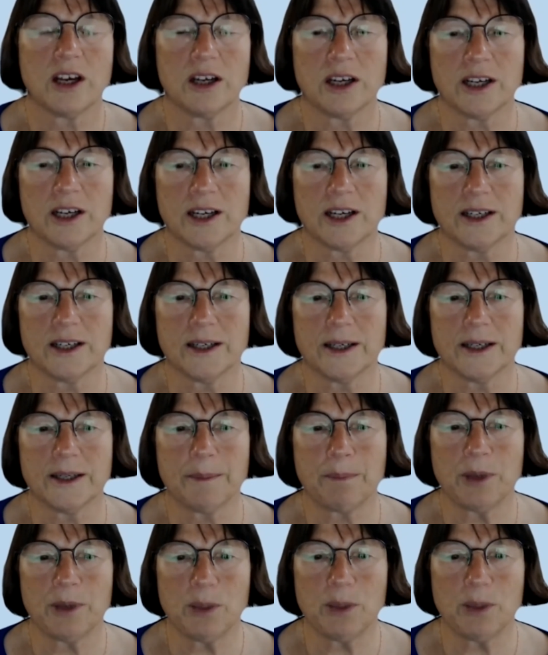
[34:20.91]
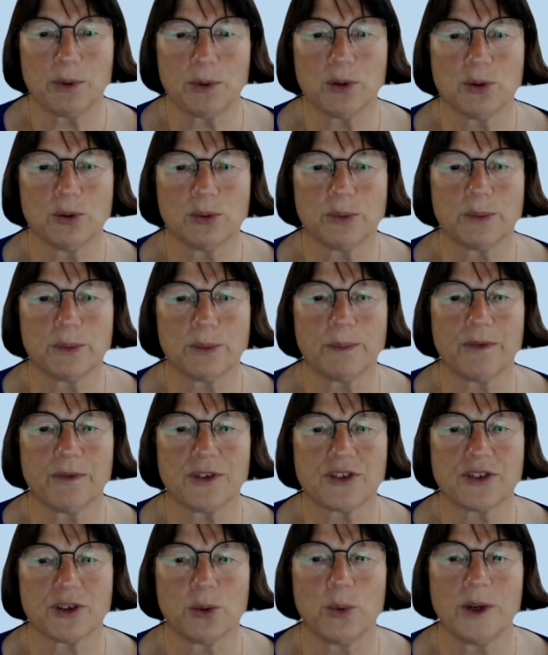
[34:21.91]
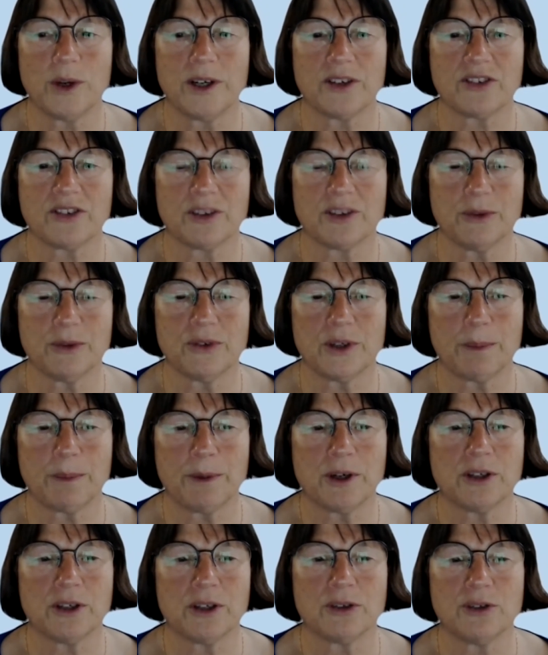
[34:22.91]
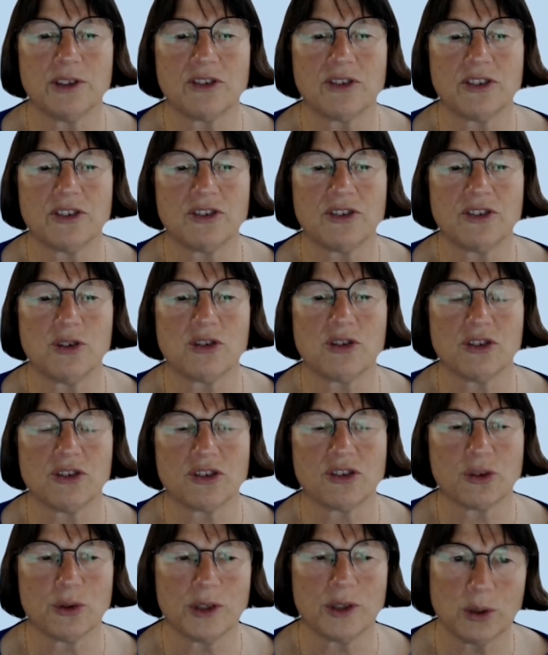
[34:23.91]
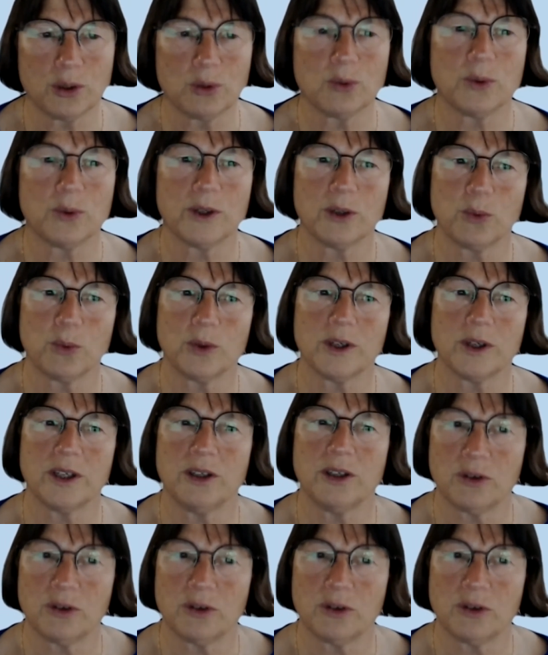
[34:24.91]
So where some of our partner institutions are a long way away,